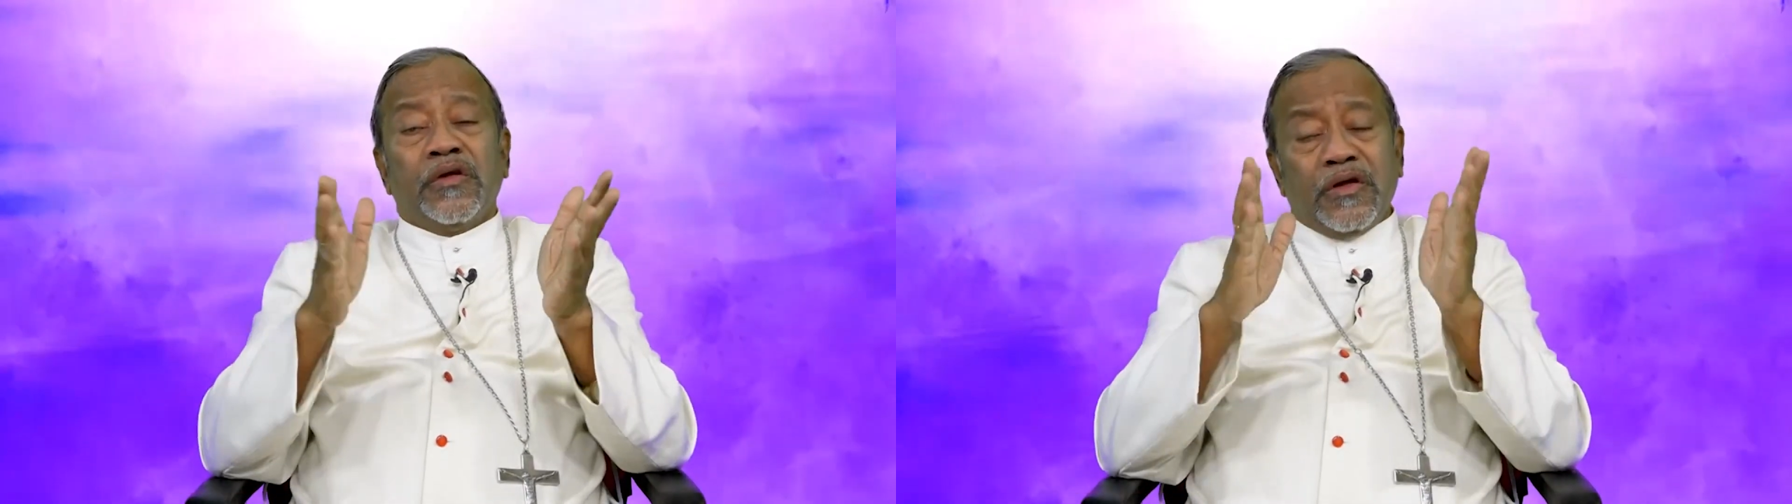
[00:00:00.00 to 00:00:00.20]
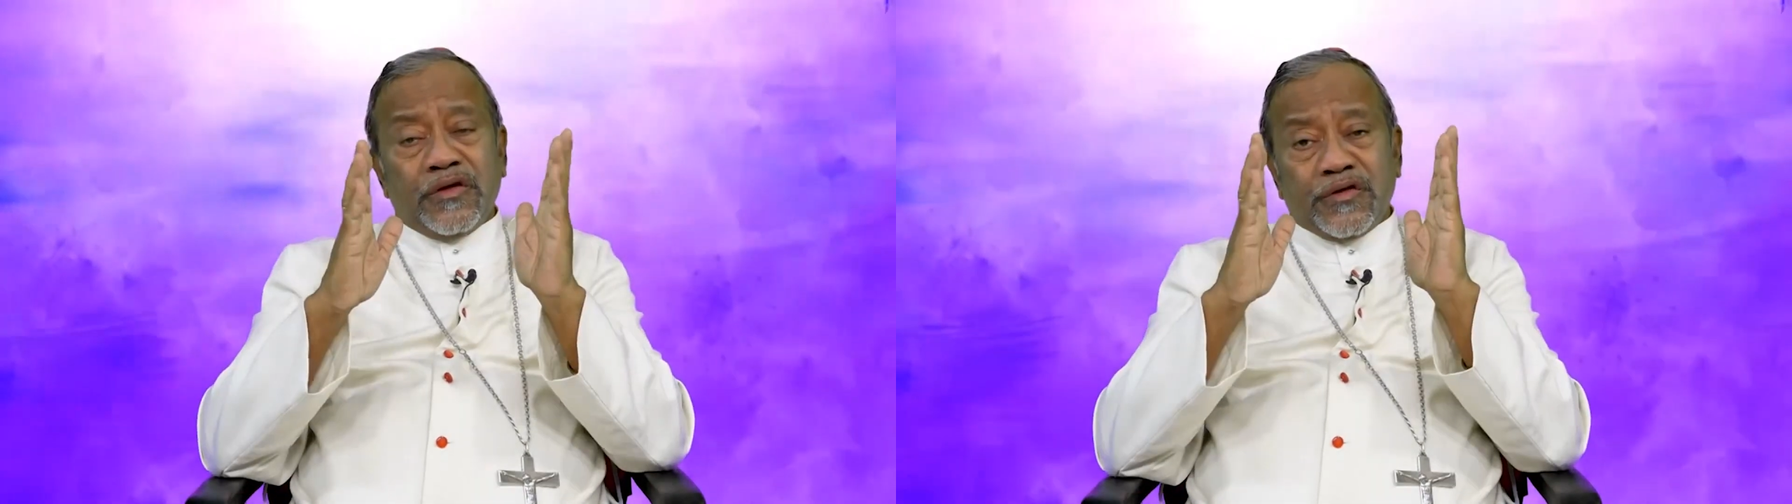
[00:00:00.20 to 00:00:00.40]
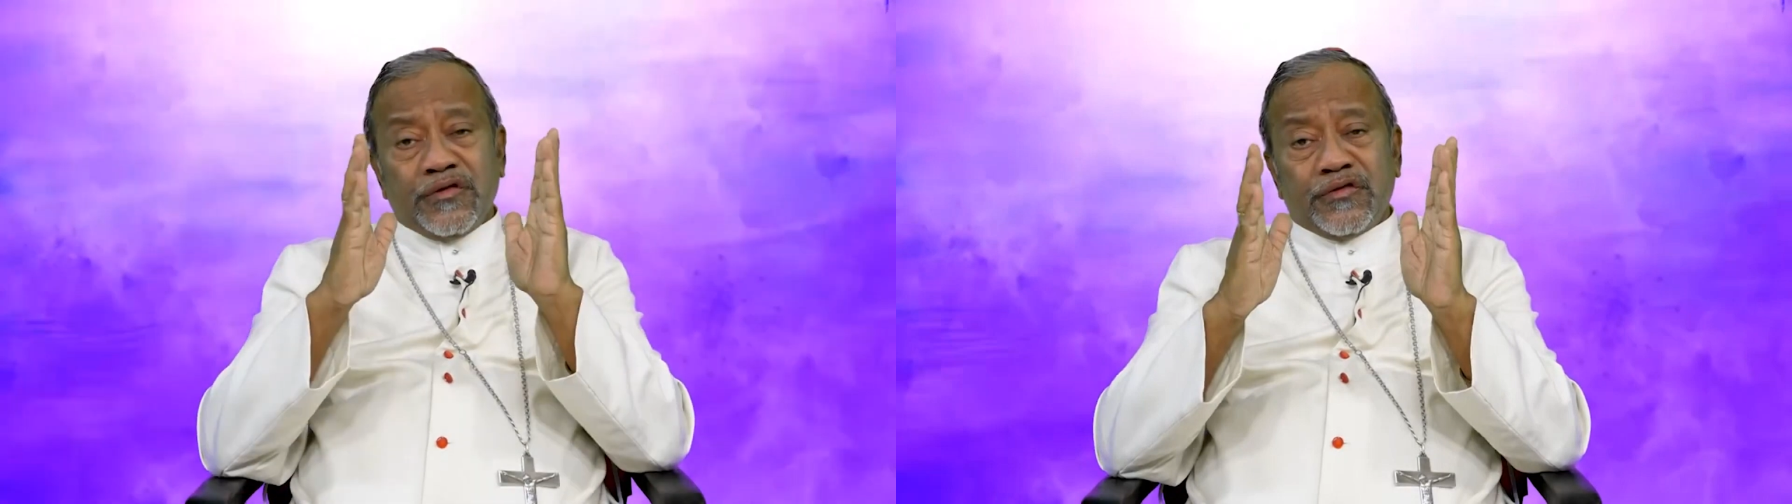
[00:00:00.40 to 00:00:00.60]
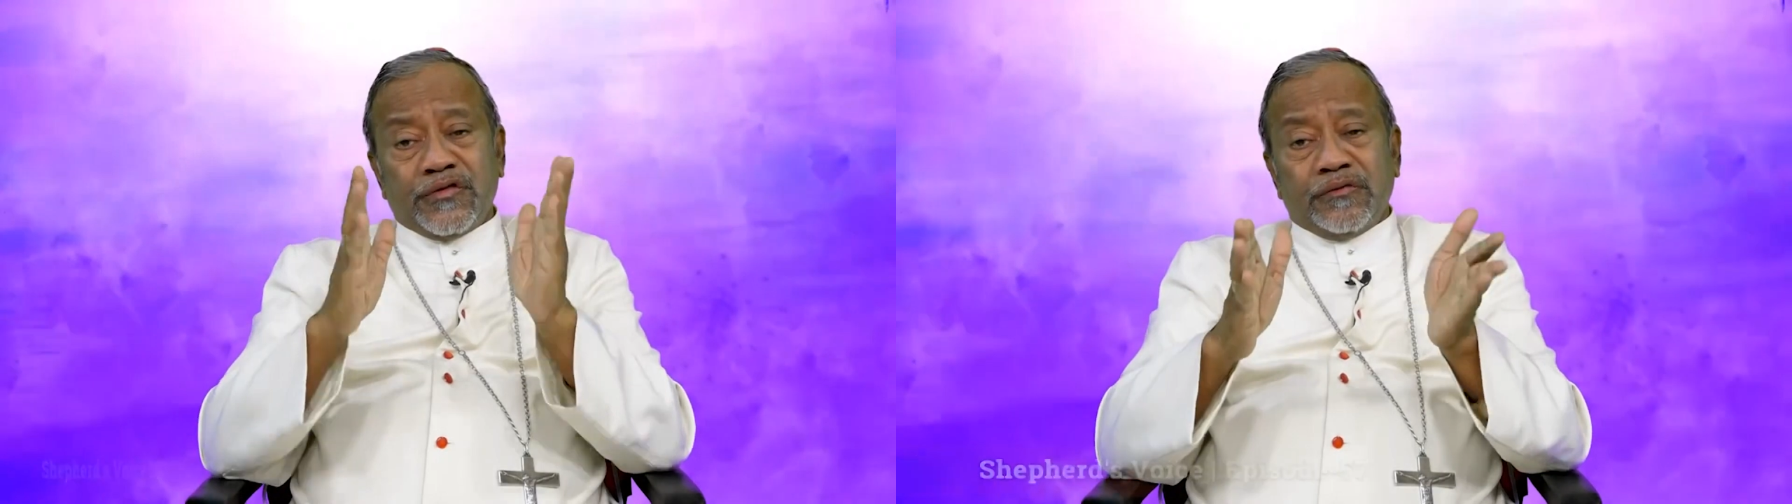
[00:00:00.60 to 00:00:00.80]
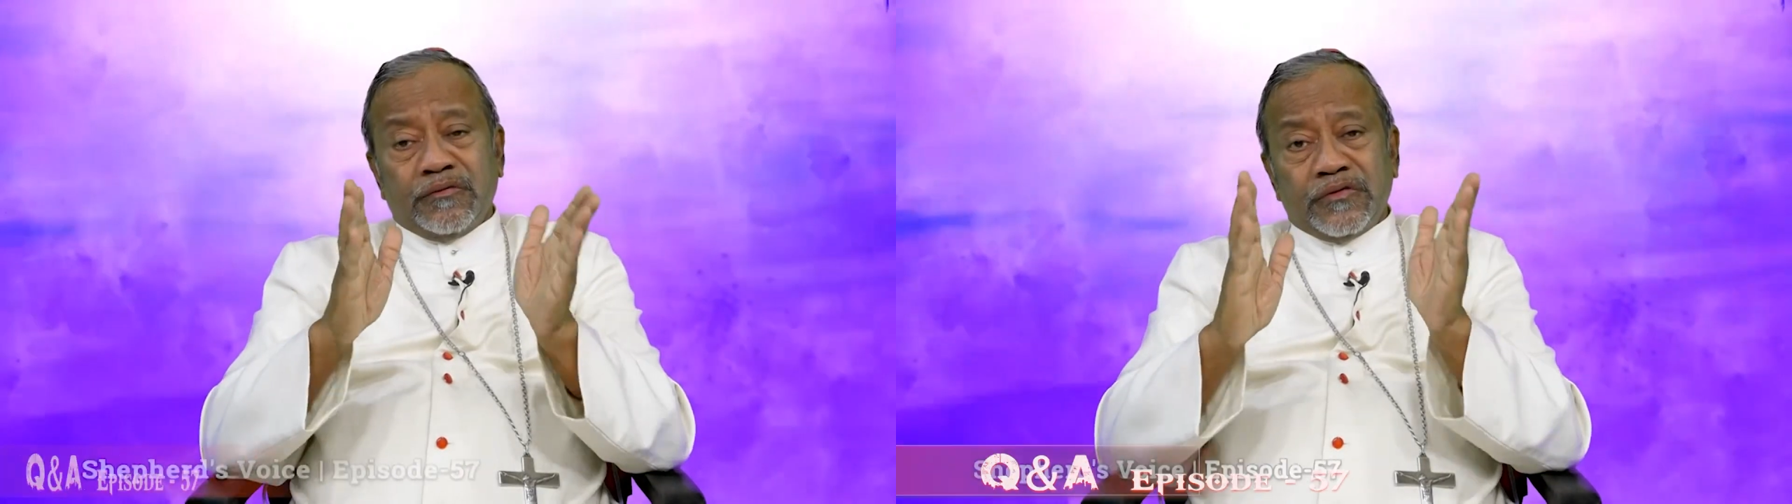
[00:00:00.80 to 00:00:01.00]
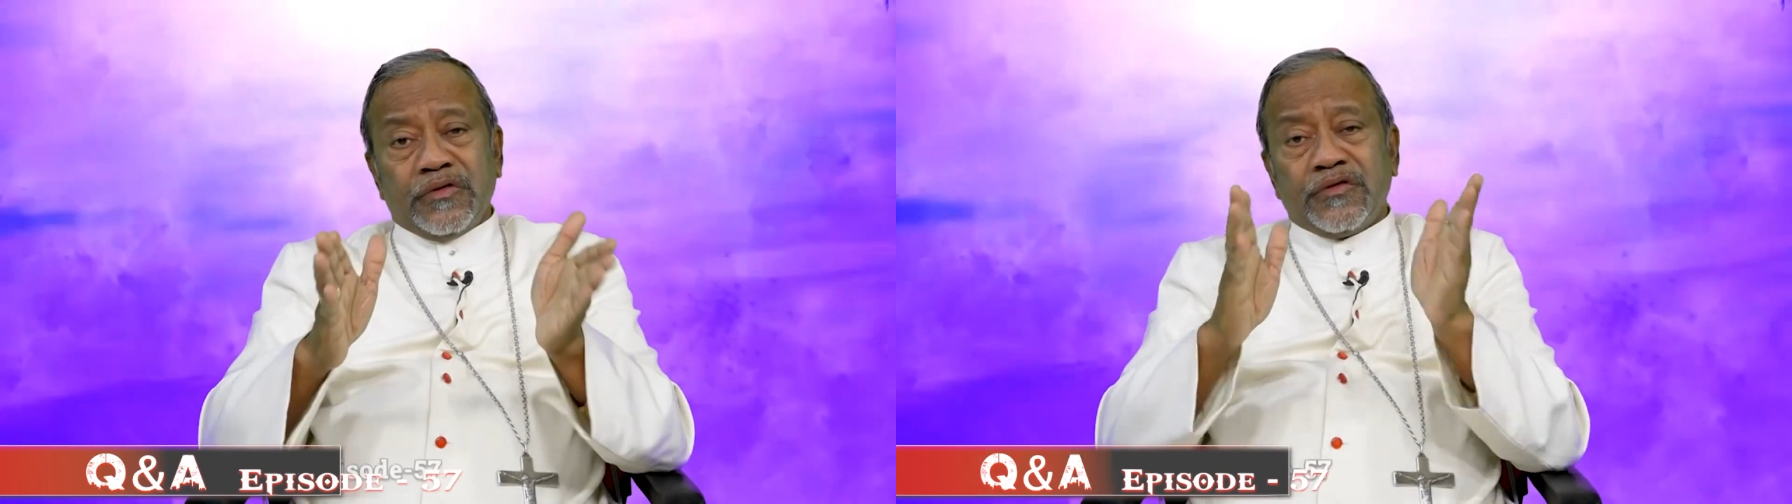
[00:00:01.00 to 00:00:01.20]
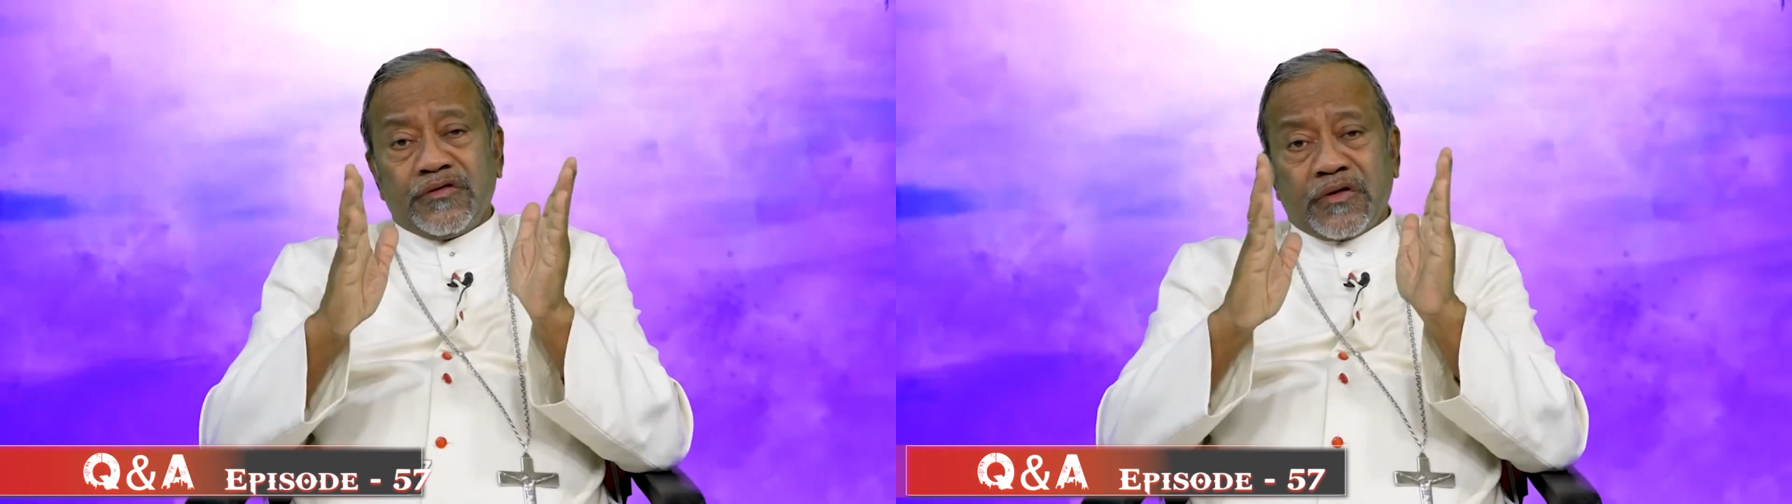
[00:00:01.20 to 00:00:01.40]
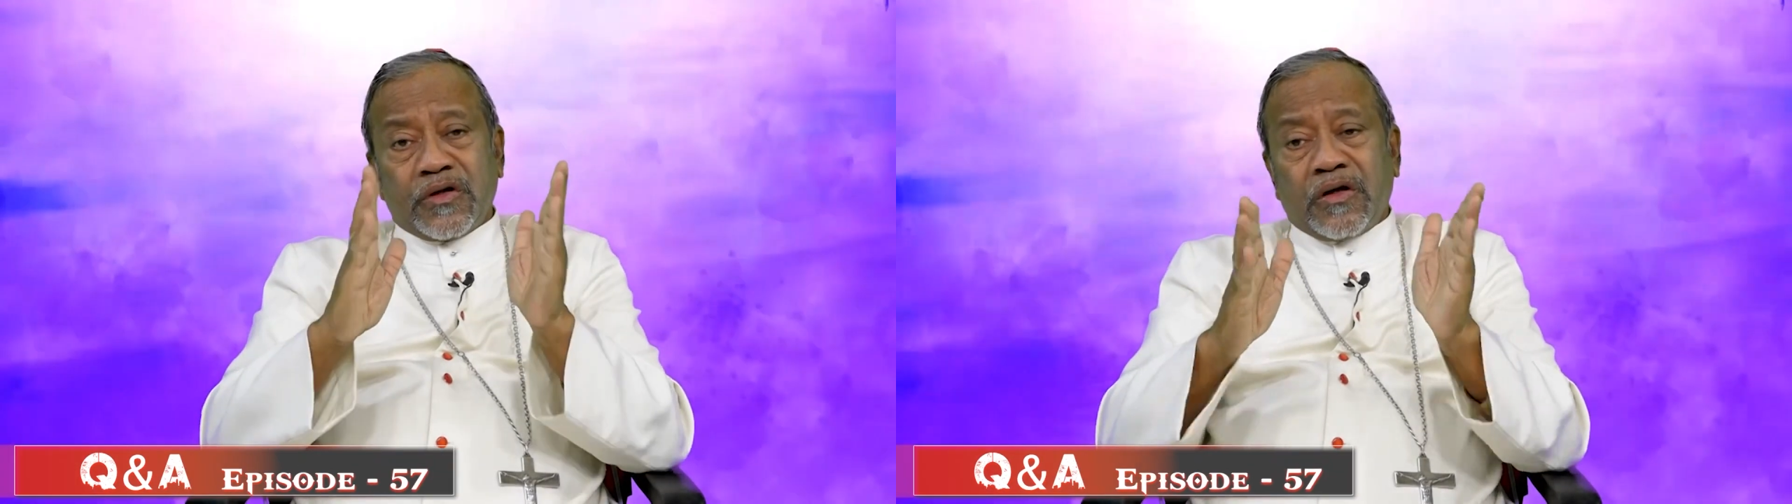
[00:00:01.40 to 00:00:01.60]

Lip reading: it is just